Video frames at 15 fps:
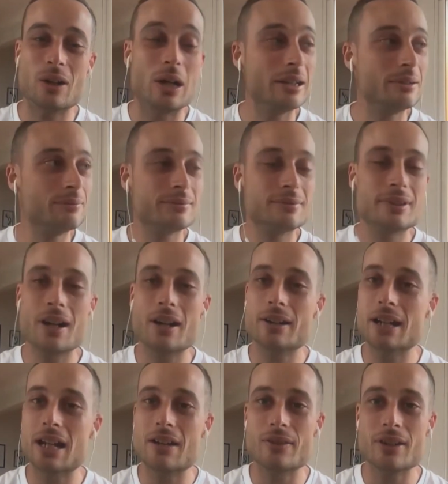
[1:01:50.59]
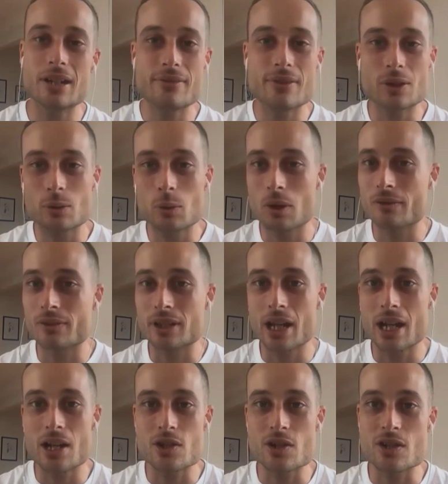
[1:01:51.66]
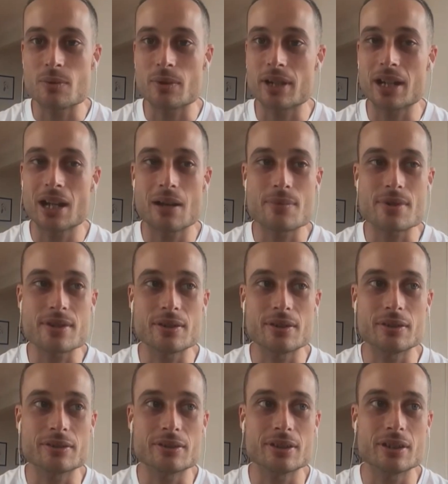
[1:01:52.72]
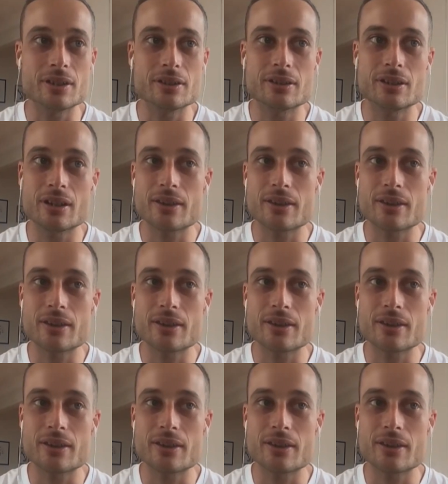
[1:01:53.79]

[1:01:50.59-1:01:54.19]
I don't have any qualifications when it comes to